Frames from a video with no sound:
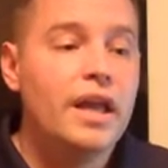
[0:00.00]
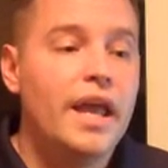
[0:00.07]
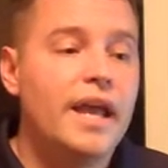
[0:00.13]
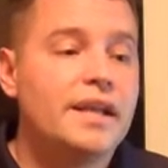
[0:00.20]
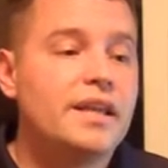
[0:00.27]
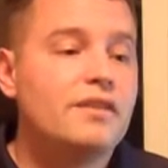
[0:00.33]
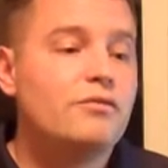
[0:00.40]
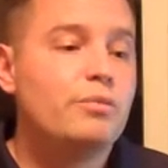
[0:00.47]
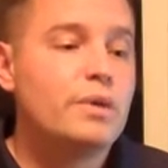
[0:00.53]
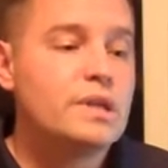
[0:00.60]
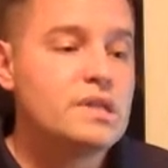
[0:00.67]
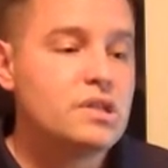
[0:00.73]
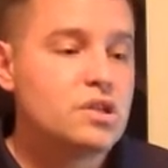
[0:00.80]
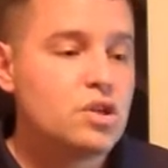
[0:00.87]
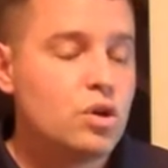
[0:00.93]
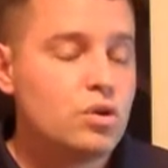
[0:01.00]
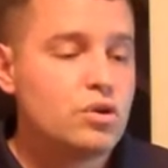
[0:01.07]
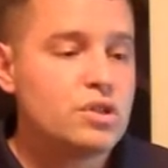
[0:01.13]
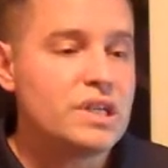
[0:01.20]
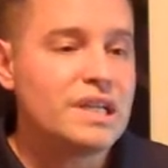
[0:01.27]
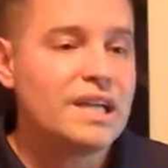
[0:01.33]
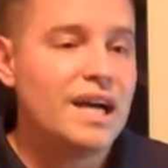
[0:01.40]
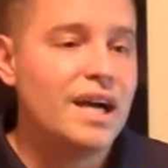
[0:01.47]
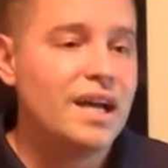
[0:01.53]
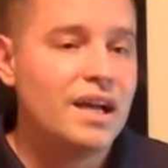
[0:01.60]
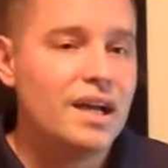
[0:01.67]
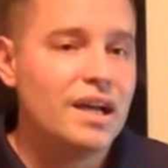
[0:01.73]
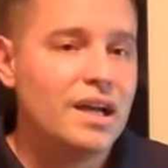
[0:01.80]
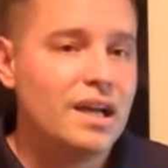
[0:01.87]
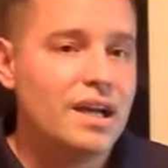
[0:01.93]
and give business owners a
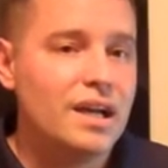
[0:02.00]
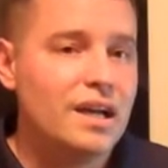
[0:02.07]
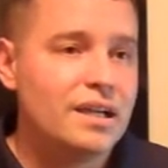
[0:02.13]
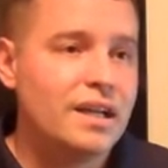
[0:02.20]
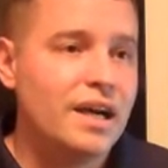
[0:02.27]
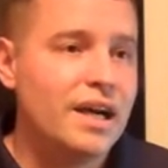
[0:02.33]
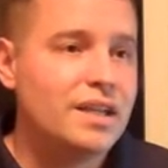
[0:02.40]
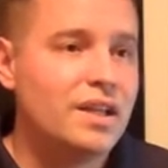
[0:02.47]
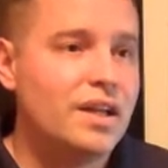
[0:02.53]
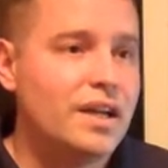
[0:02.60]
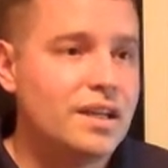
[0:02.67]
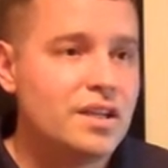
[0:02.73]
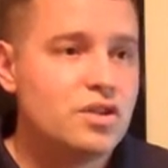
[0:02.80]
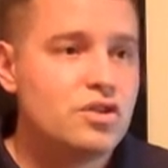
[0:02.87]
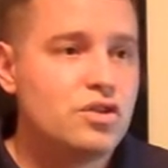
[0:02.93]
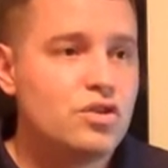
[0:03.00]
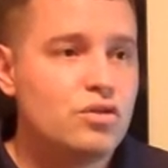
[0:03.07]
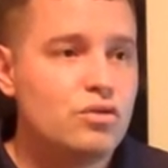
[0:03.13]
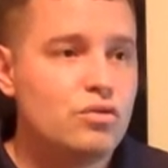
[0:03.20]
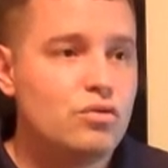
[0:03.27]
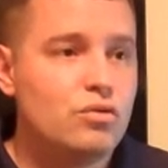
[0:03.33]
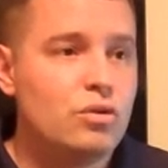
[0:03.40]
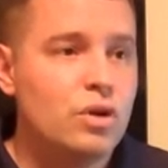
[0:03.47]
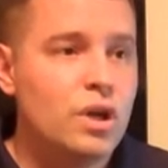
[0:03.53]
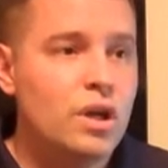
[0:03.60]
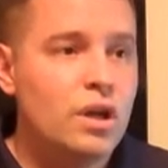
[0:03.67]
guideline to